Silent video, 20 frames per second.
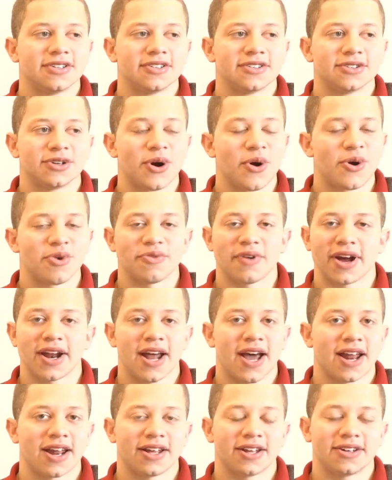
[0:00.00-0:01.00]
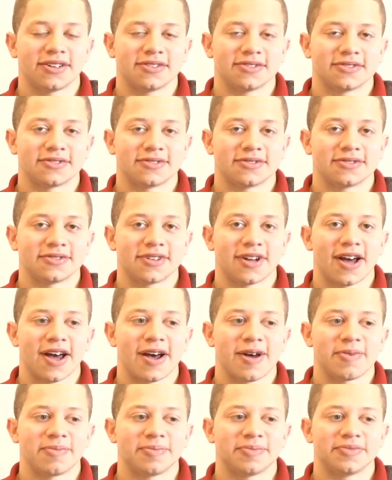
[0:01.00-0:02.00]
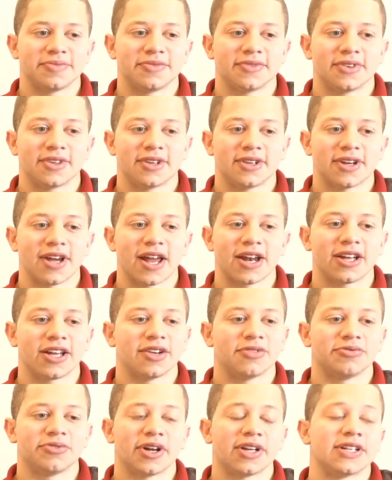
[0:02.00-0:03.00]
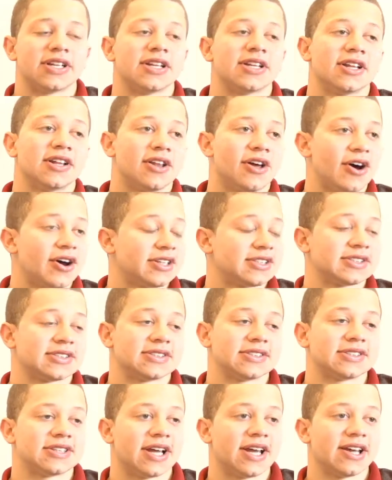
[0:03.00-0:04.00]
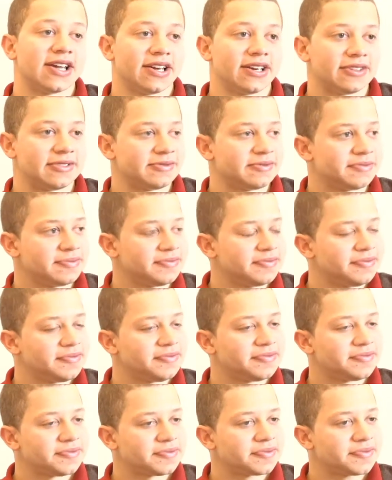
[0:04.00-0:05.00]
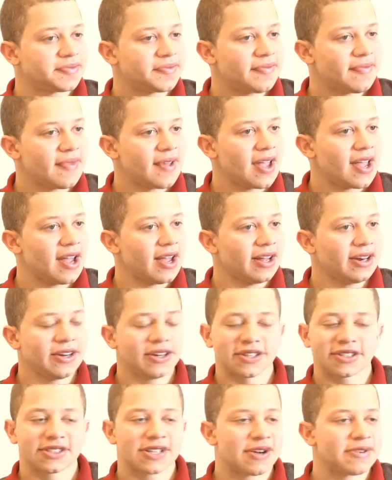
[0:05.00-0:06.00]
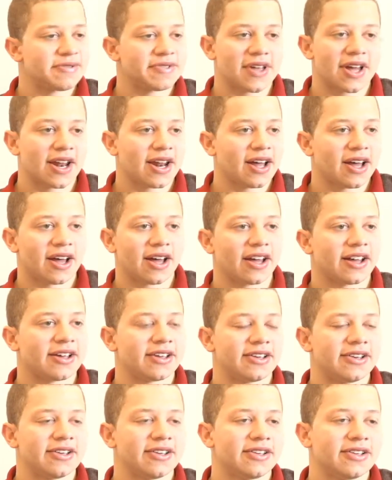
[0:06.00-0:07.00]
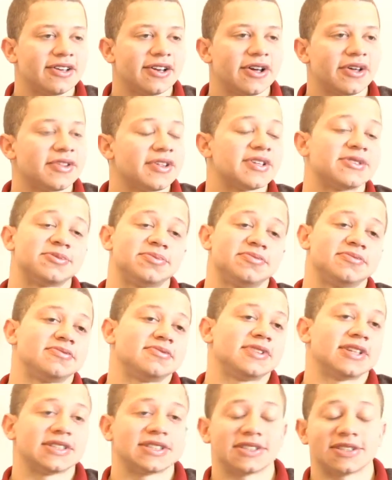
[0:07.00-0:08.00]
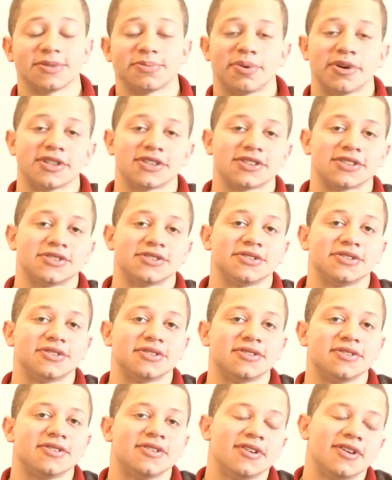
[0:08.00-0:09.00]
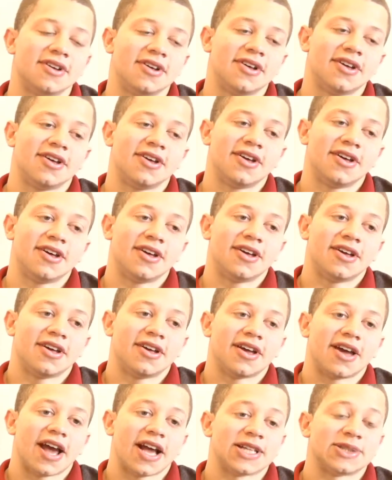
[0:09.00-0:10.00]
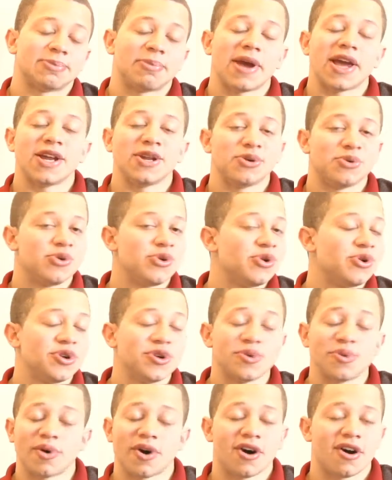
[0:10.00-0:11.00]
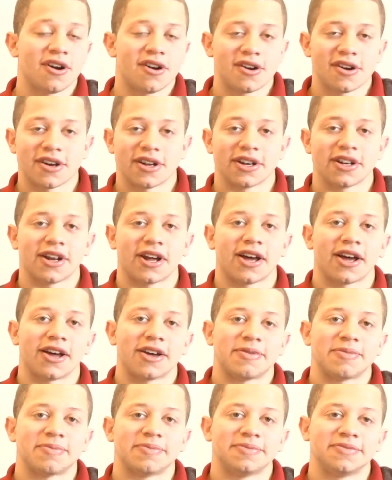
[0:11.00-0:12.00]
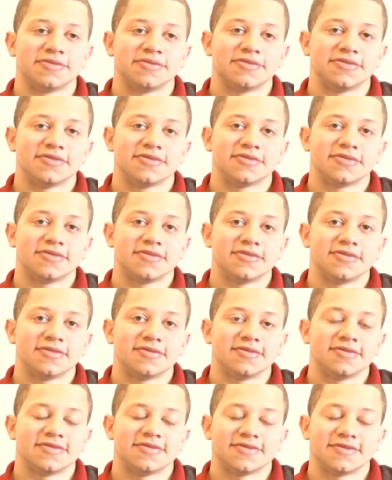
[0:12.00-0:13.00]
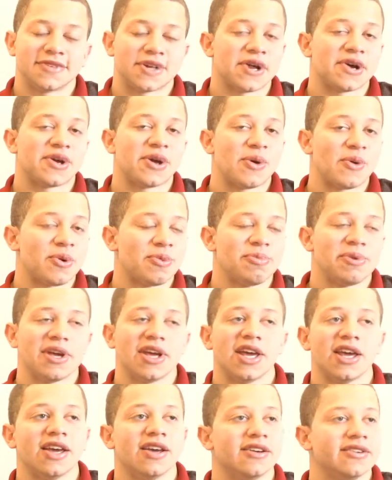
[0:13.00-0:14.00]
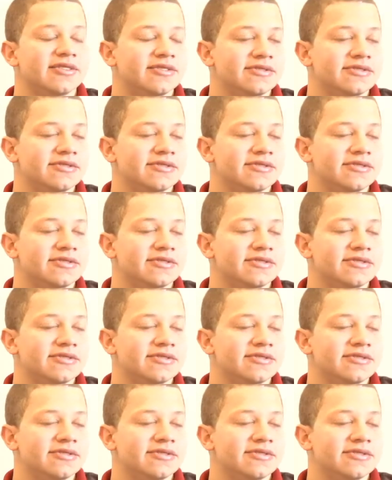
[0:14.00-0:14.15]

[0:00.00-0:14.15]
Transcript: going right at it and confronting the loss and saying to yourself that this is a person who has made you who you are, and you would be